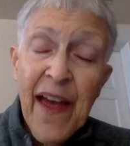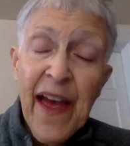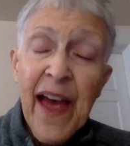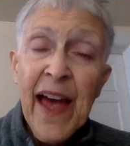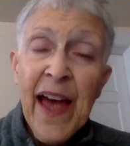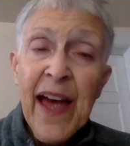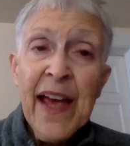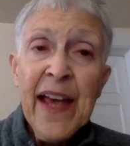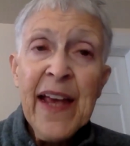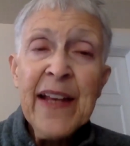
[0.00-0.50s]

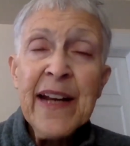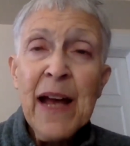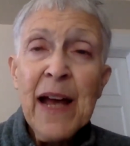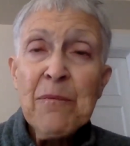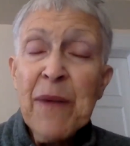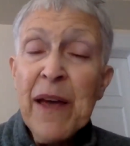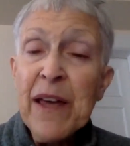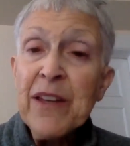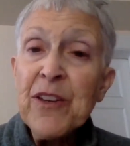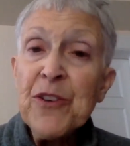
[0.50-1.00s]
And I
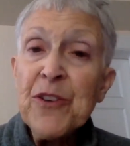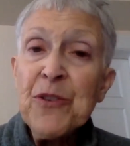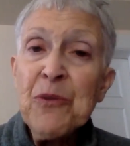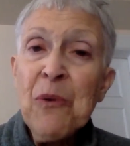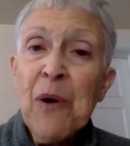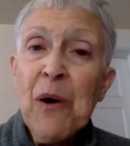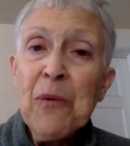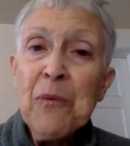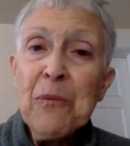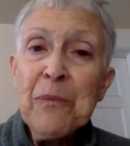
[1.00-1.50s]
bet you
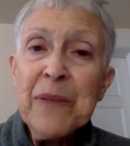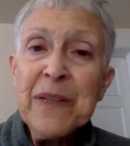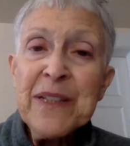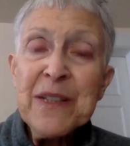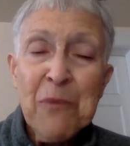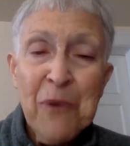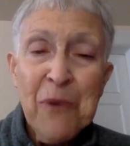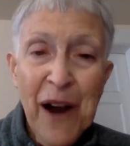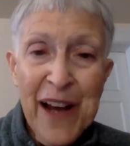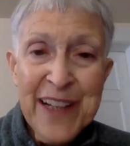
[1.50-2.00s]
won't be
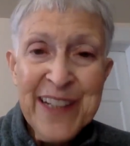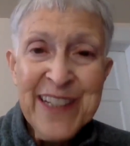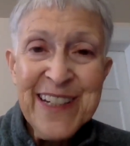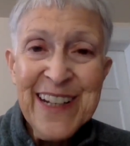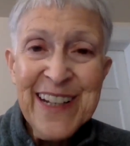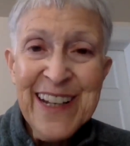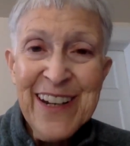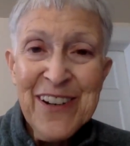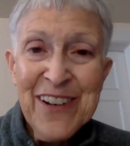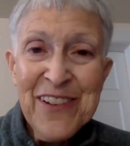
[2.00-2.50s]
surprised to
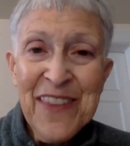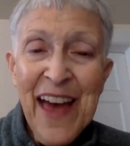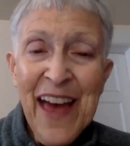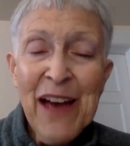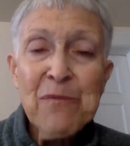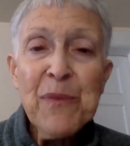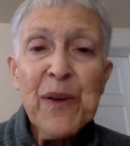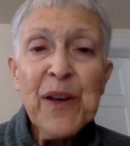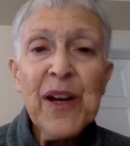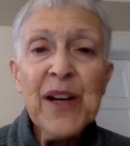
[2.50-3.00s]
hear
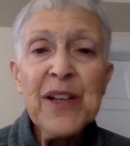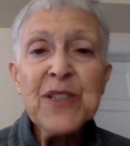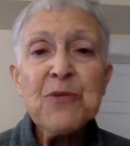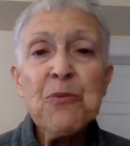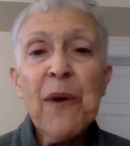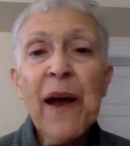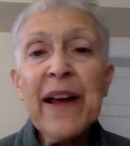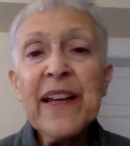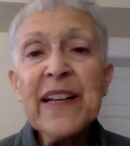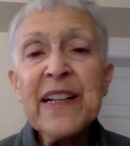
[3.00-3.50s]
that, because
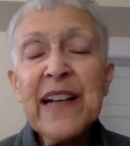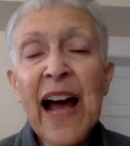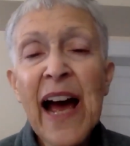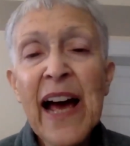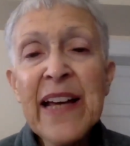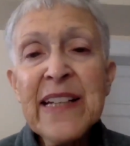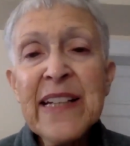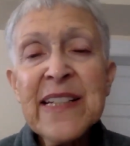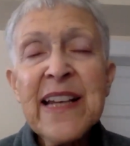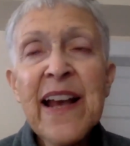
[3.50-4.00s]

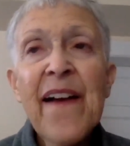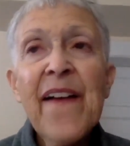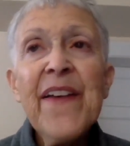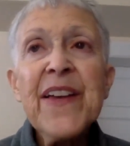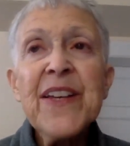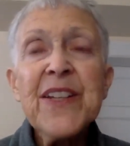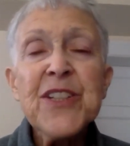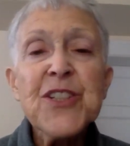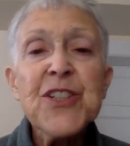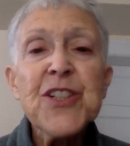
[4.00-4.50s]
recognize
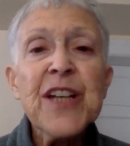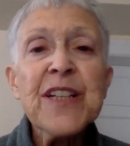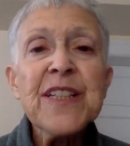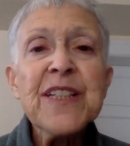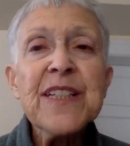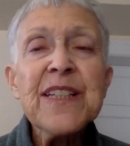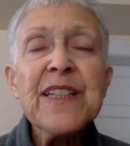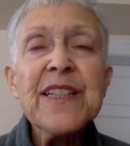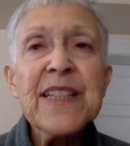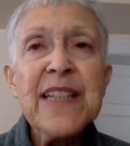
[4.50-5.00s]
is
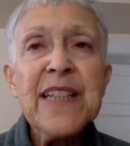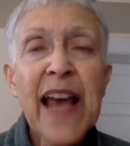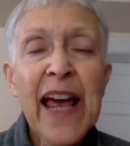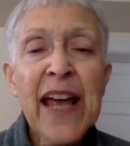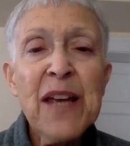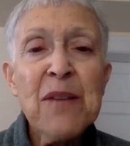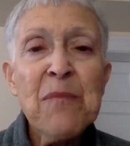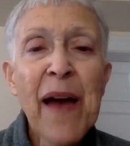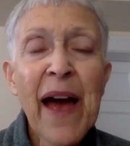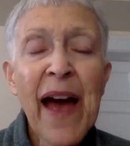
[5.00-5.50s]
just the
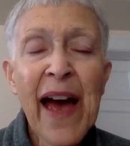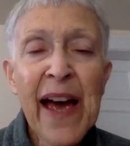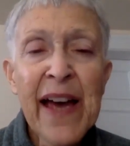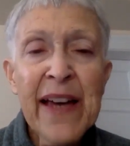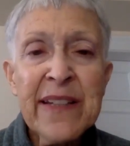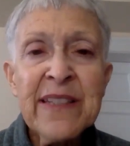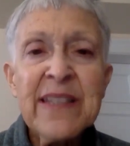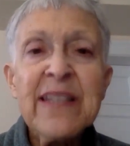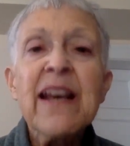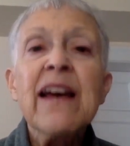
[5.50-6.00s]
same
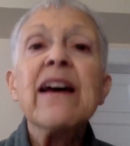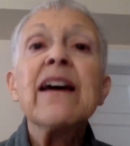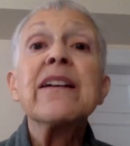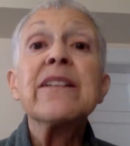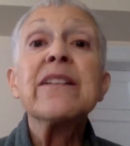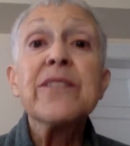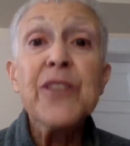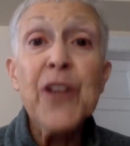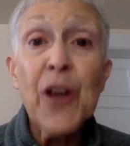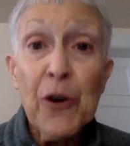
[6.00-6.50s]
as
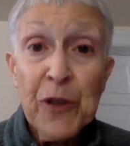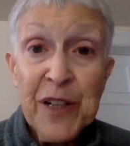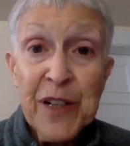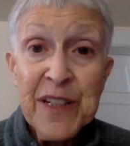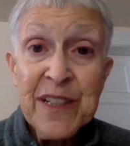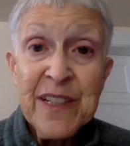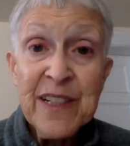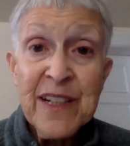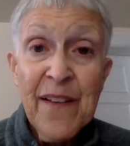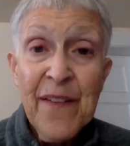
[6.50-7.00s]

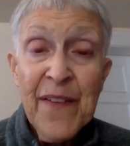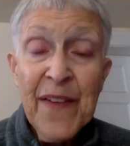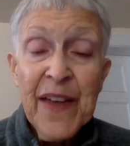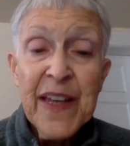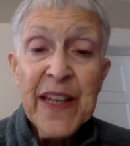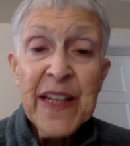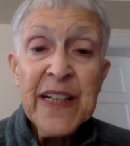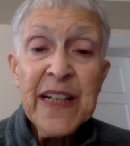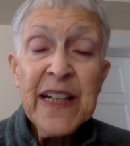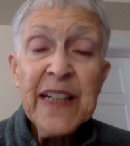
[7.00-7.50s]
notice.
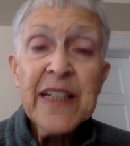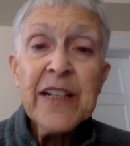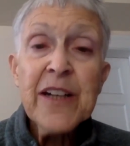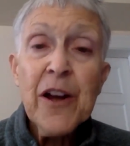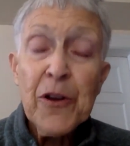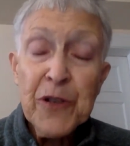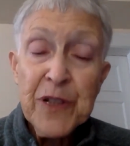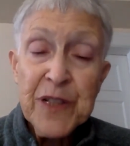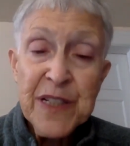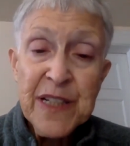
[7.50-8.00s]
You need to
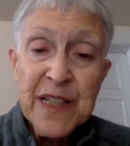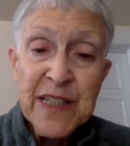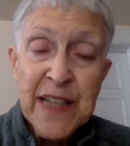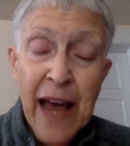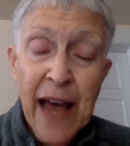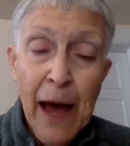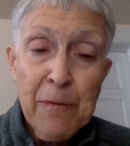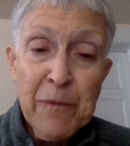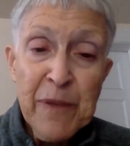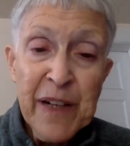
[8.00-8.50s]
notice it's
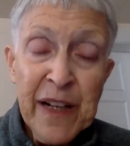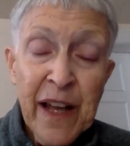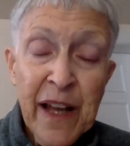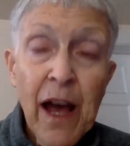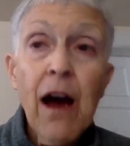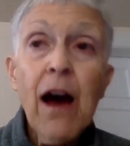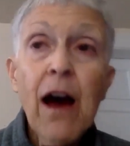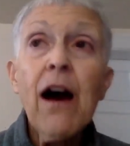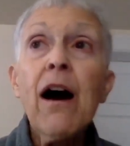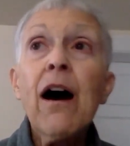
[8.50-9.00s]
happening.
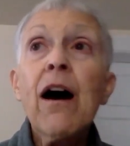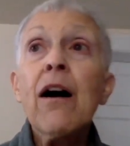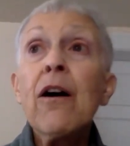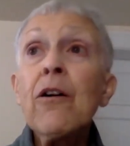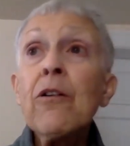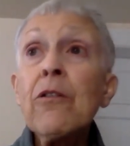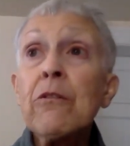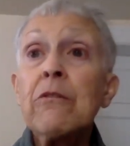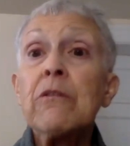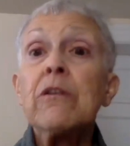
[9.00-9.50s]

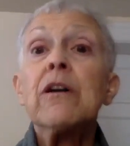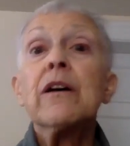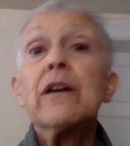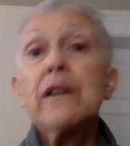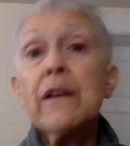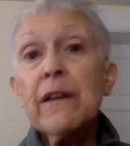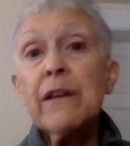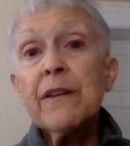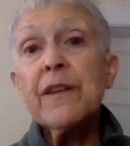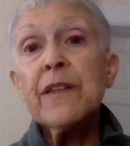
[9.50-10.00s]
Oh,
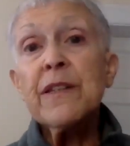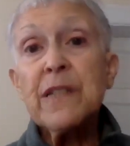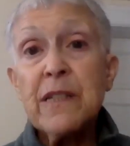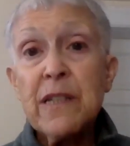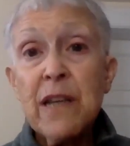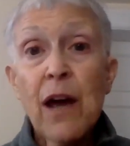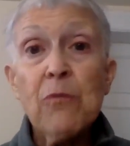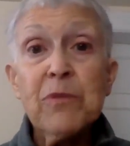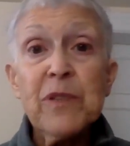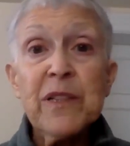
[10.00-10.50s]
this is
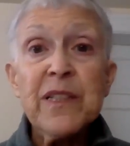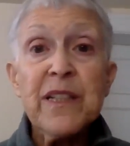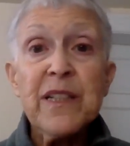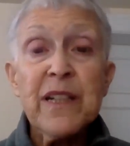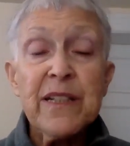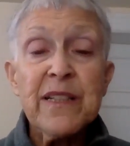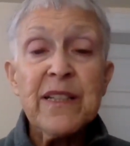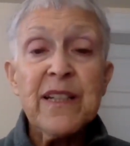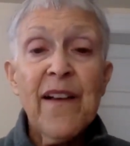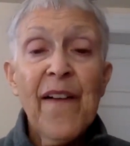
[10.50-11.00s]

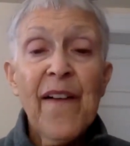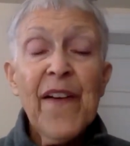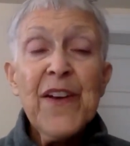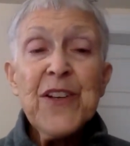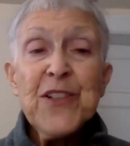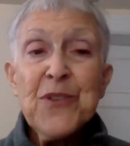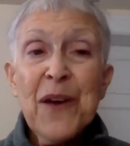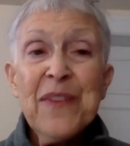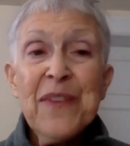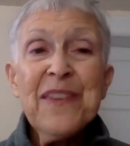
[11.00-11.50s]
helplessness.
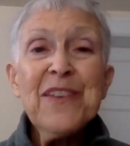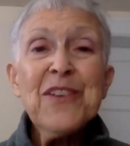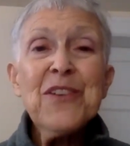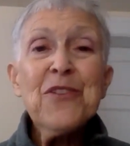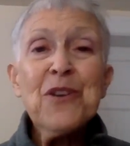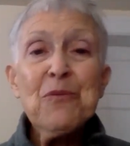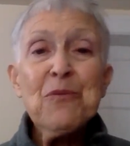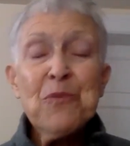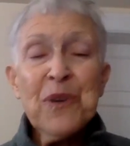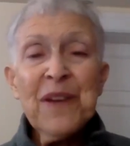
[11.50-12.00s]
So I think you
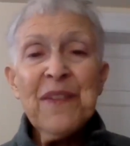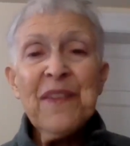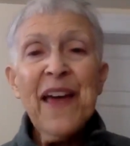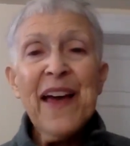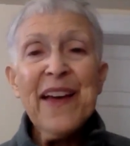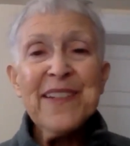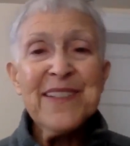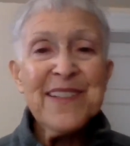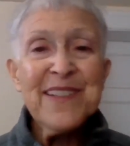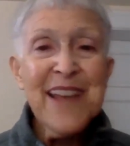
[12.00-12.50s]
can bring
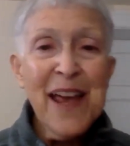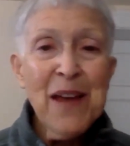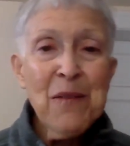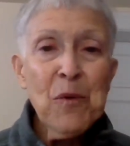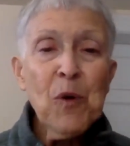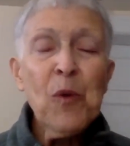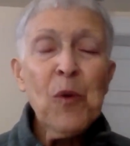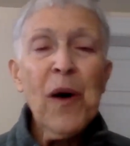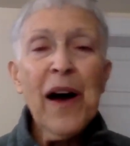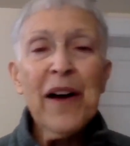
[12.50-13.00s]
that same
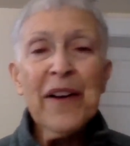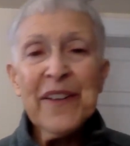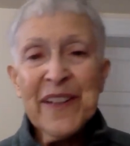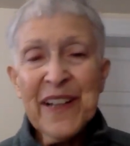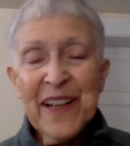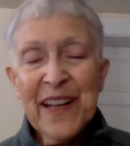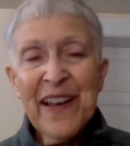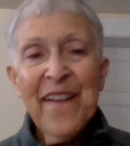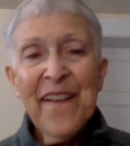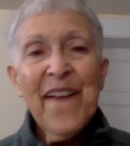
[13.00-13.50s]

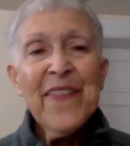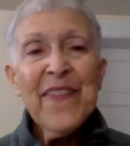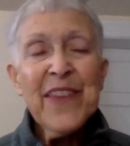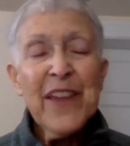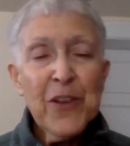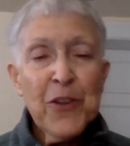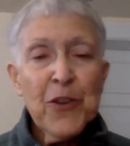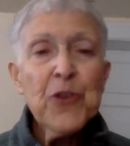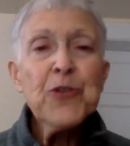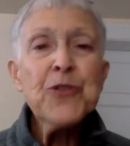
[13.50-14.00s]
quality
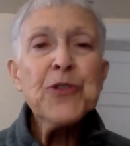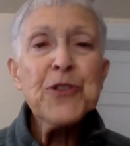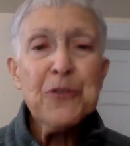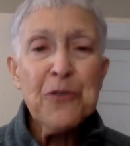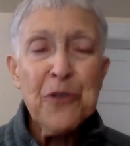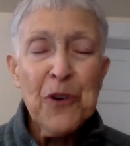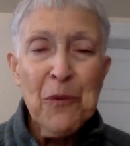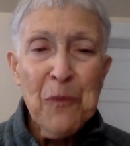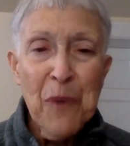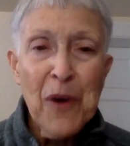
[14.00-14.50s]
that you used
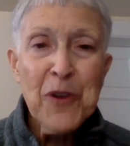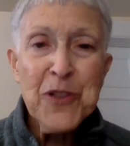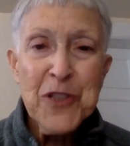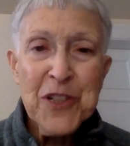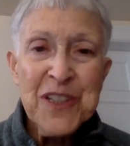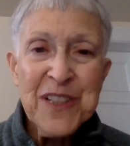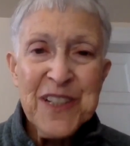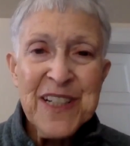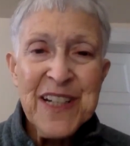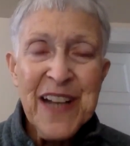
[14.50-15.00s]
for
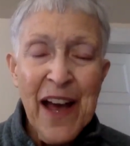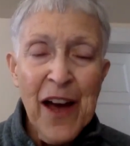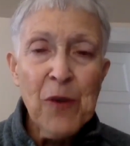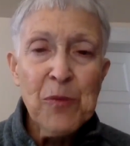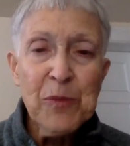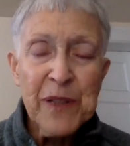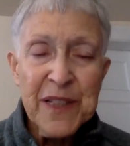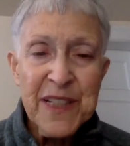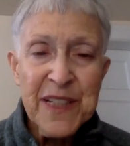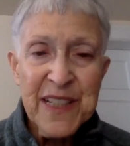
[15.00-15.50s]
emotions to
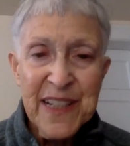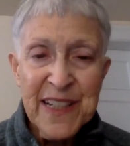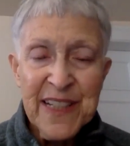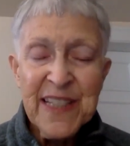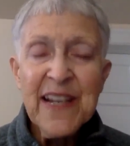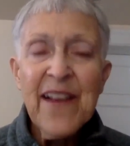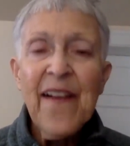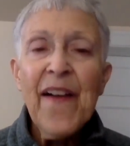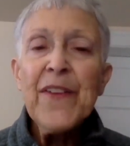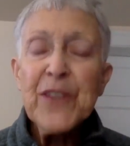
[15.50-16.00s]

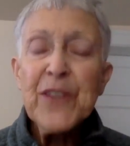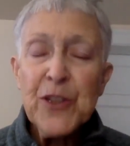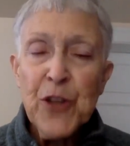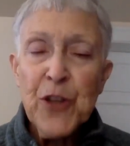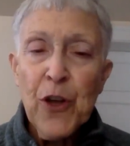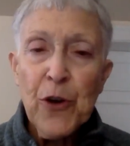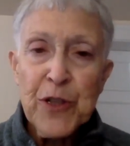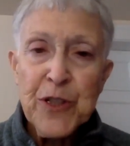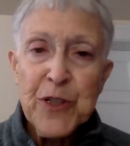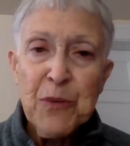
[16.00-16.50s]
helplessness, to
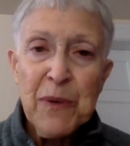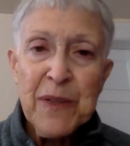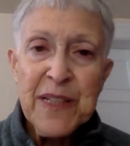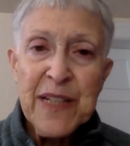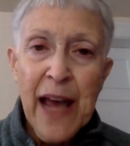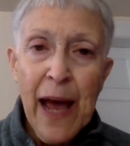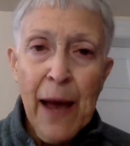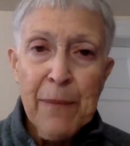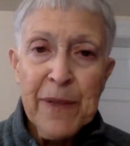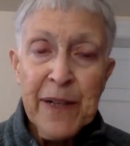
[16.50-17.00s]
notice what's
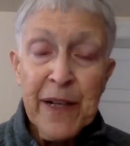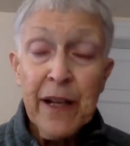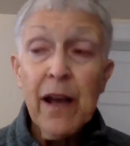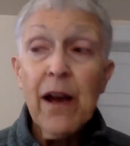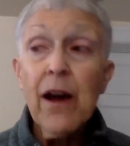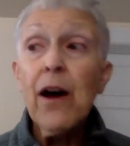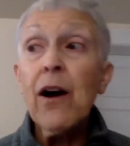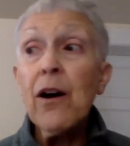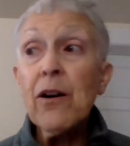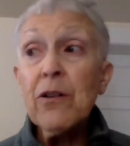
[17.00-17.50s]
happening.
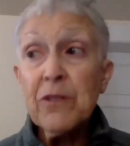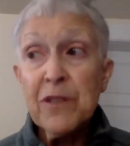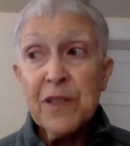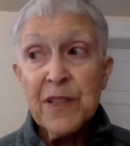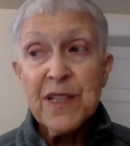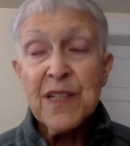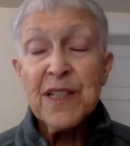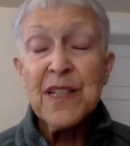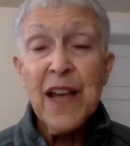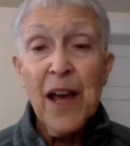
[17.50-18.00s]
Oh,
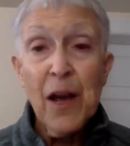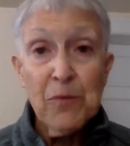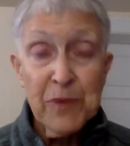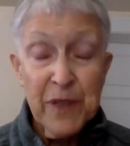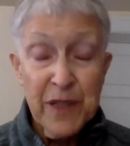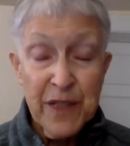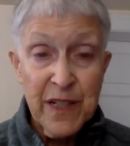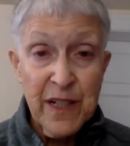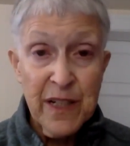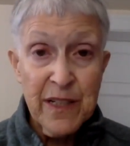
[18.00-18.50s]
this is
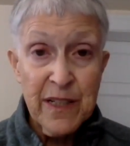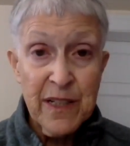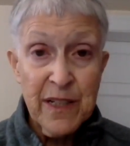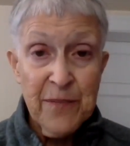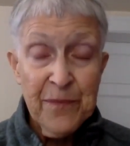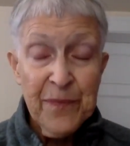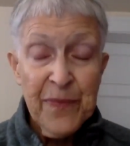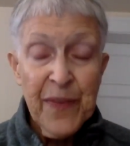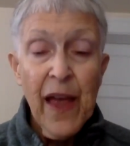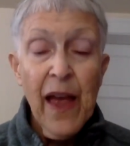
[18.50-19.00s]
helplessness.
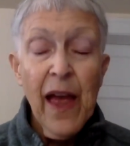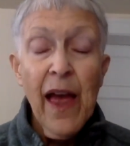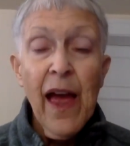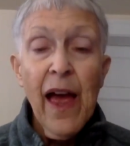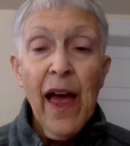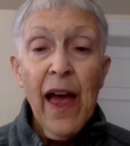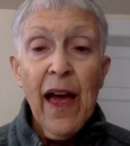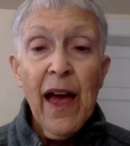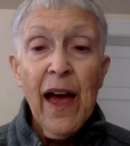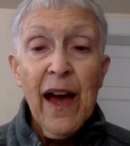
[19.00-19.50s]

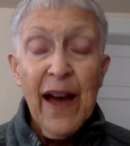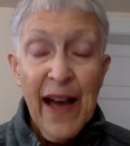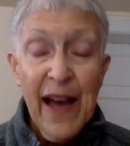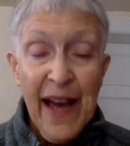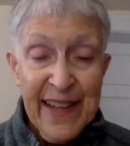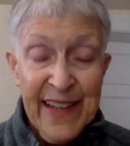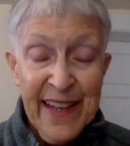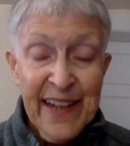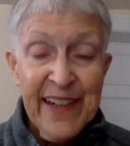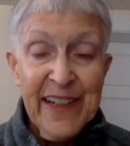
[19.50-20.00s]

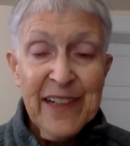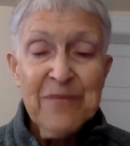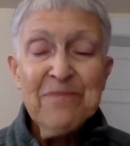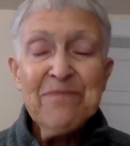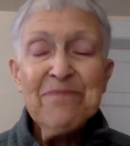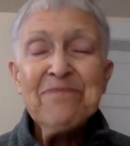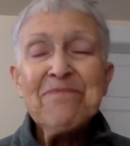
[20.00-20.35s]
I get it.